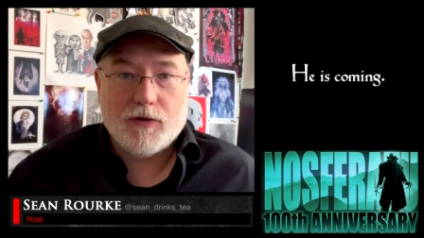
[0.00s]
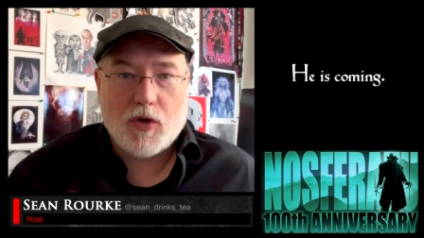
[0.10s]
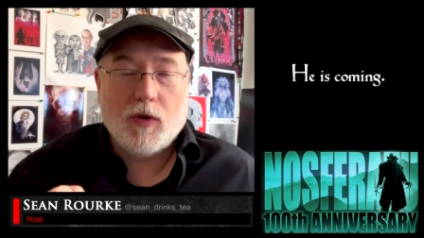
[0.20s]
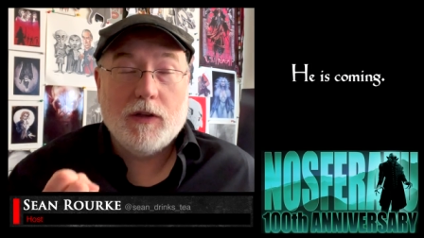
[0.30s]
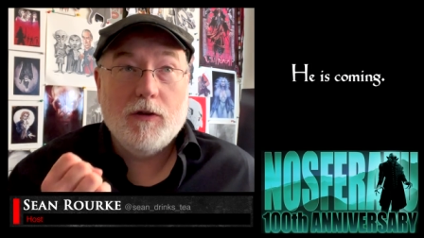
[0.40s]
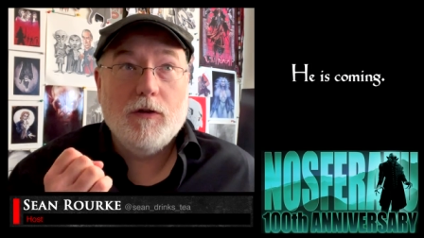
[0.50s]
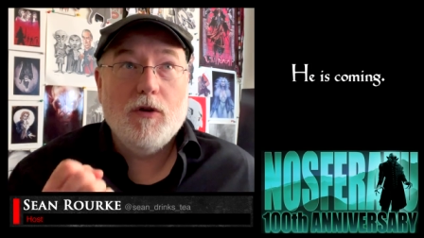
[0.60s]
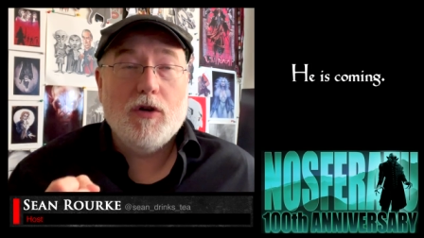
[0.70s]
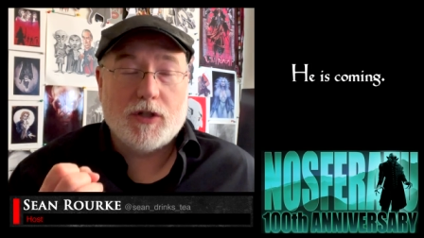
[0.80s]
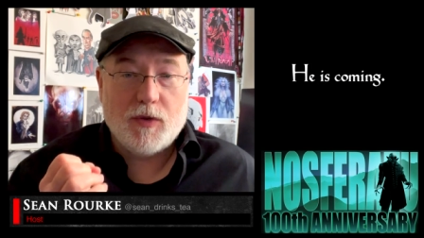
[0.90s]
So it
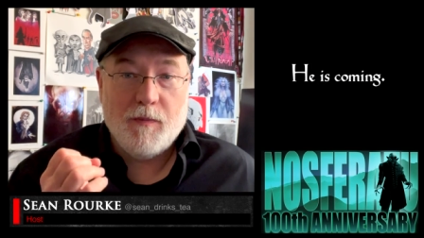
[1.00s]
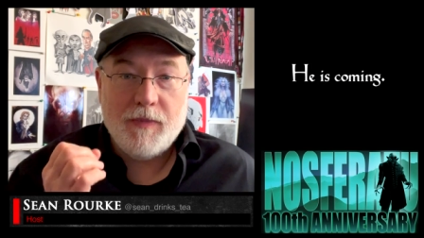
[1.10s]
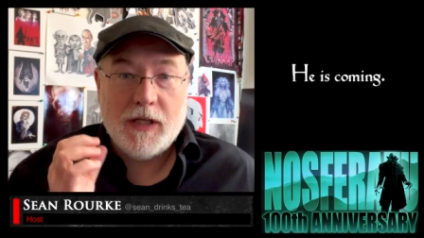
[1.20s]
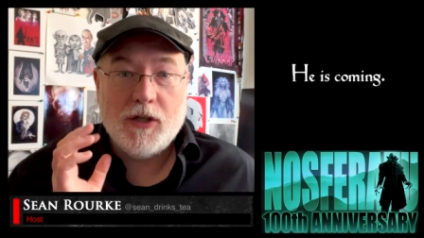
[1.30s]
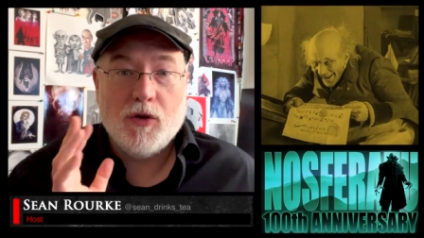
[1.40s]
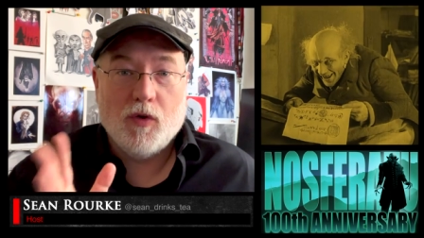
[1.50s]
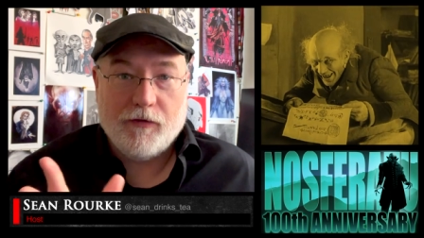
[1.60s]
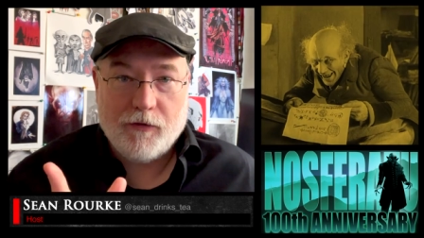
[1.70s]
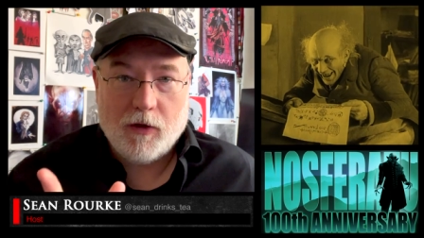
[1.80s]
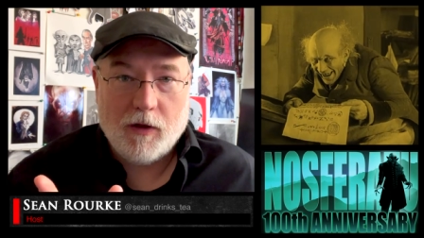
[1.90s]
looks
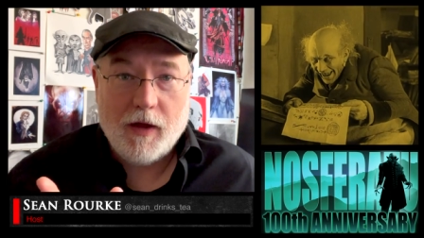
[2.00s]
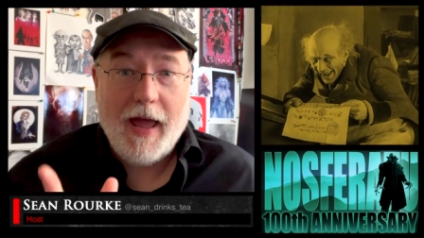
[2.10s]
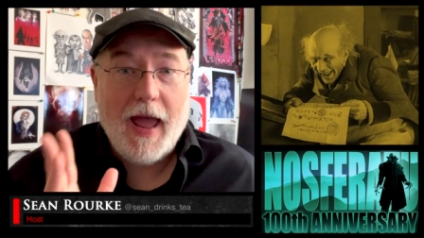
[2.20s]
beautiful.